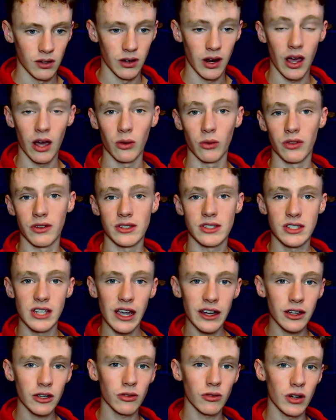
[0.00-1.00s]
Now, the
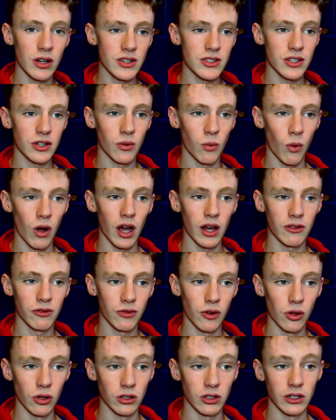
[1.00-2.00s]
second reason why
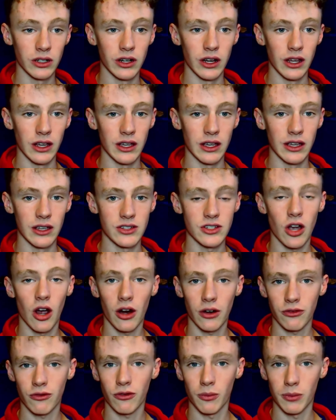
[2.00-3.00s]
Vulkan is
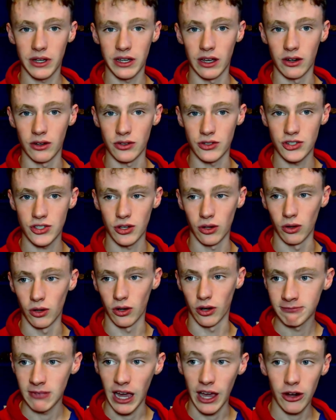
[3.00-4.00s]
hard for beginners to
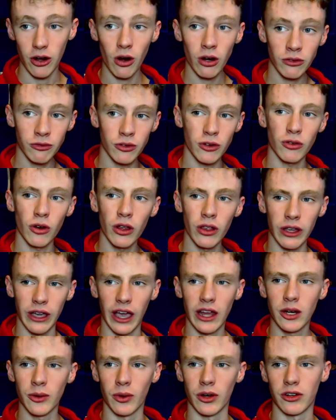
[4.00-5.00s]
learn, and hard for really
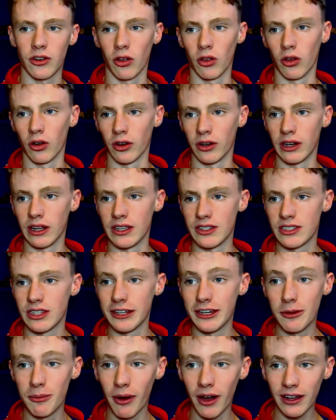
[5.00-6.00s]
anyone to learn, is
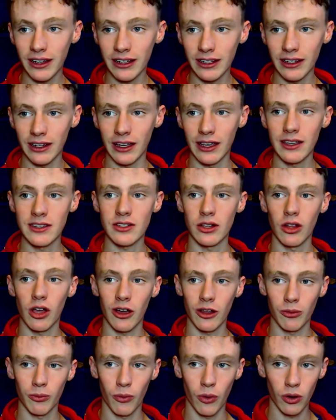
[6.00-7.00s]
the debugging is a
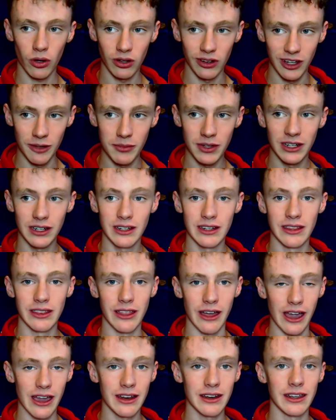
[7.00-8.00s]
lot more limited
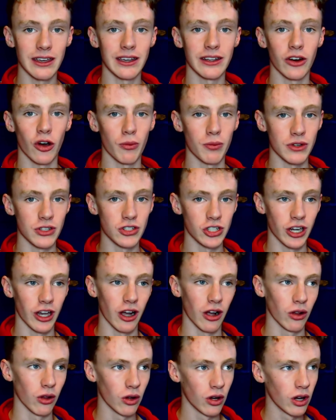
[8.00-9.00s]
than in
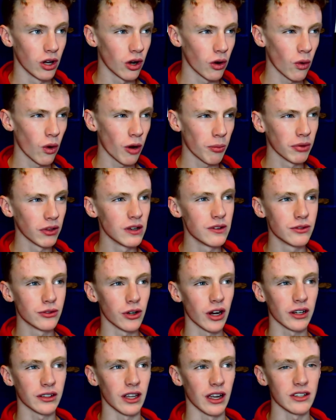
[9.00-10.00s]
OpenGL, or I believe
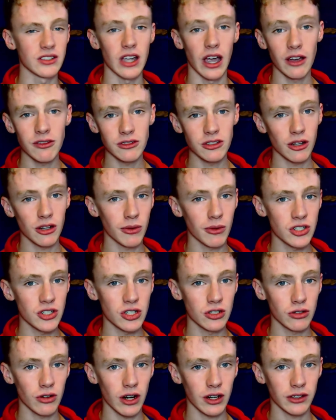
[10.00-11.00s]
DirectX. I haven't done much
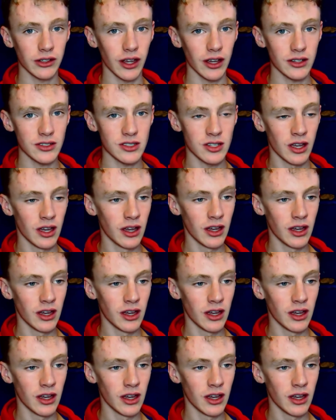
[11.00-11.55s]
in DirectX.